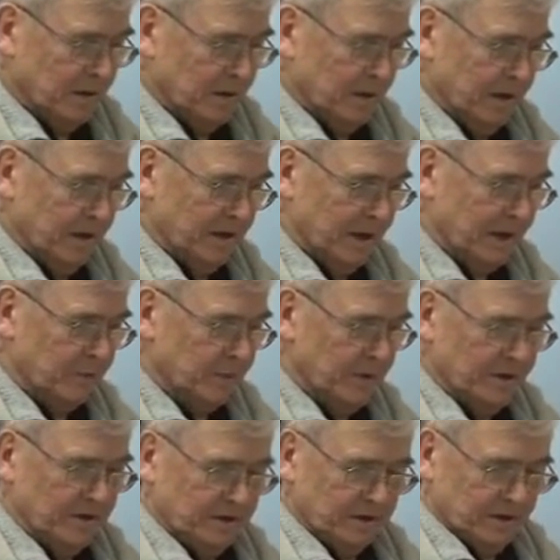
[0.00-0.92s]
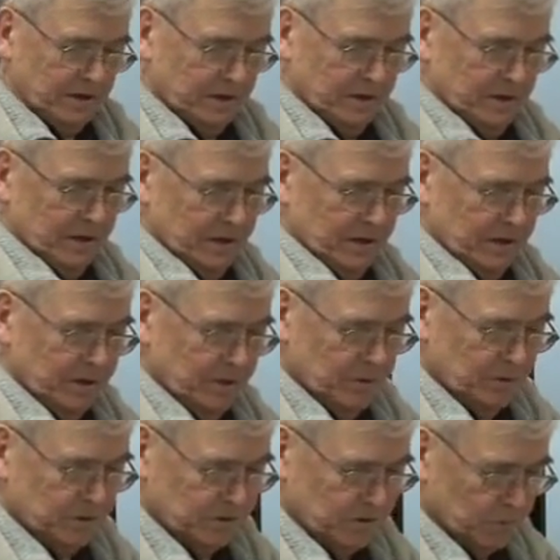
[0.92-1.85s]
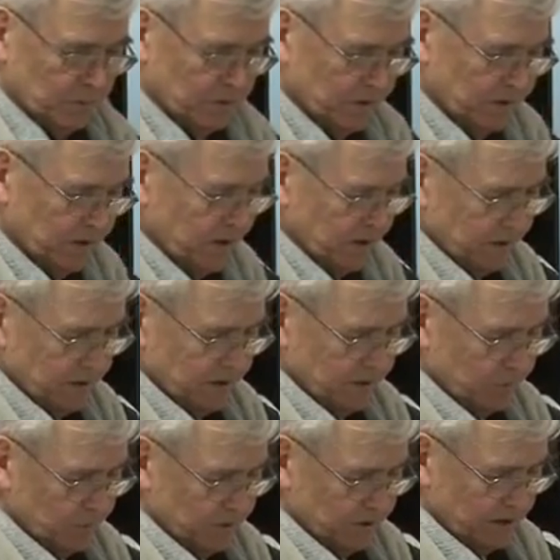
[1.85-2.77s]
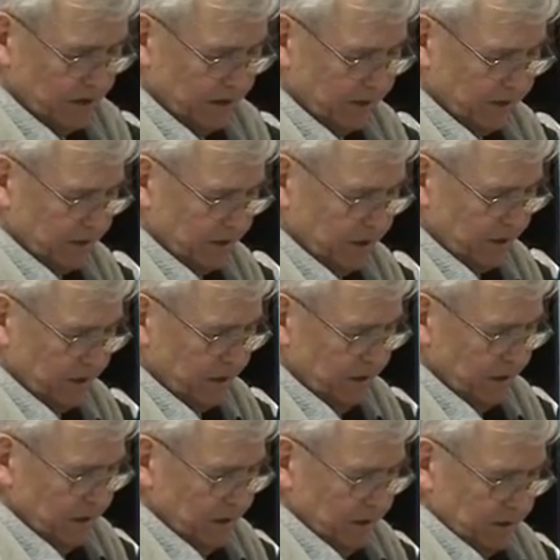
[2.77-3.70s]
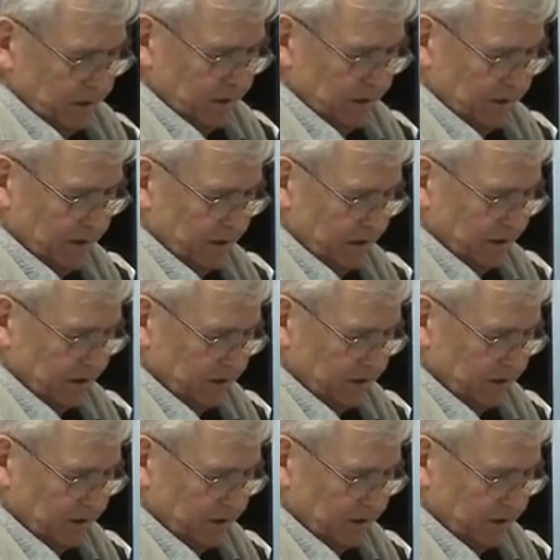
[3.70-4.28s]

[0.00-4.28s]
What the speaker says: And that way, he used the word, it would not get